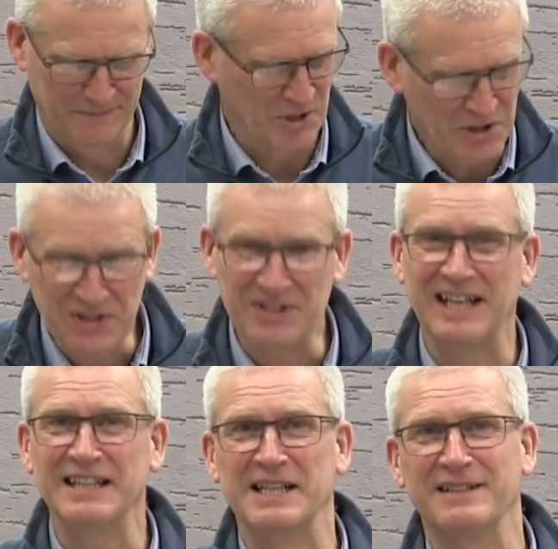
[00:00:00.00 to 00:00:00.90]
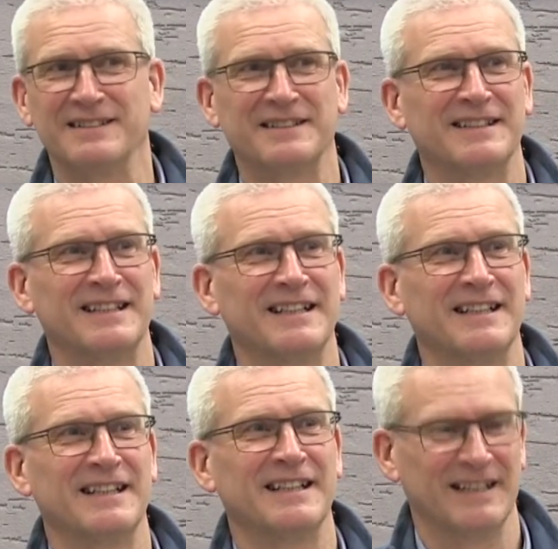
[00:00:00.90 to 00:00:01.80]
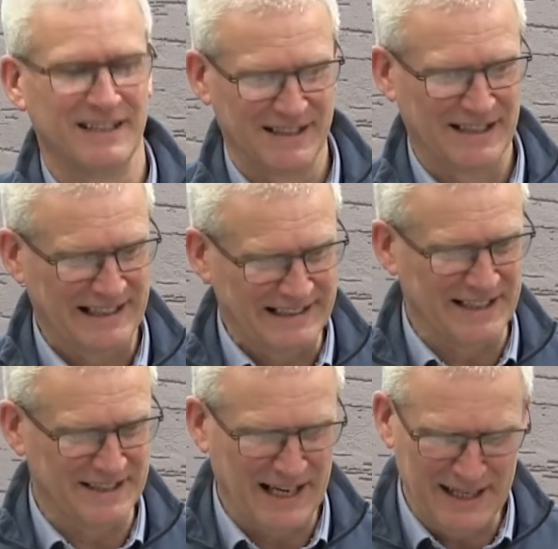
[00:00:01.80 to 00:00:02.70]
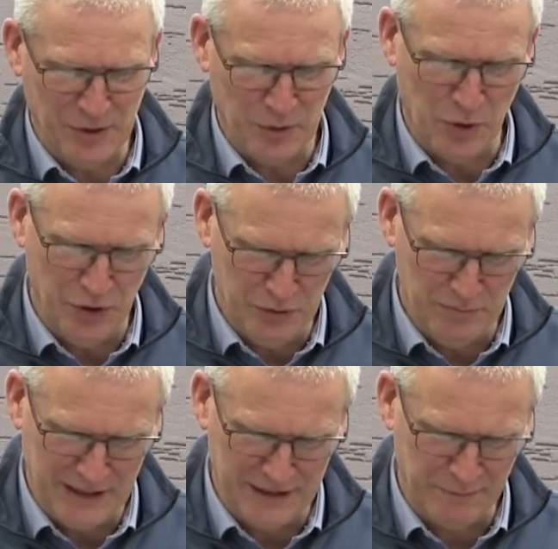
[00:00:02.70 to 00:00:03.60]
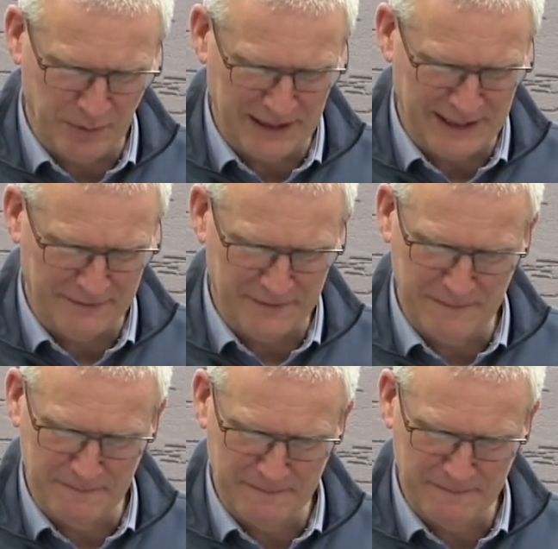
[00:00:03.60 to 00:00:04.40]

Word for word: He doesn't say that. He says, I know whom I've believed.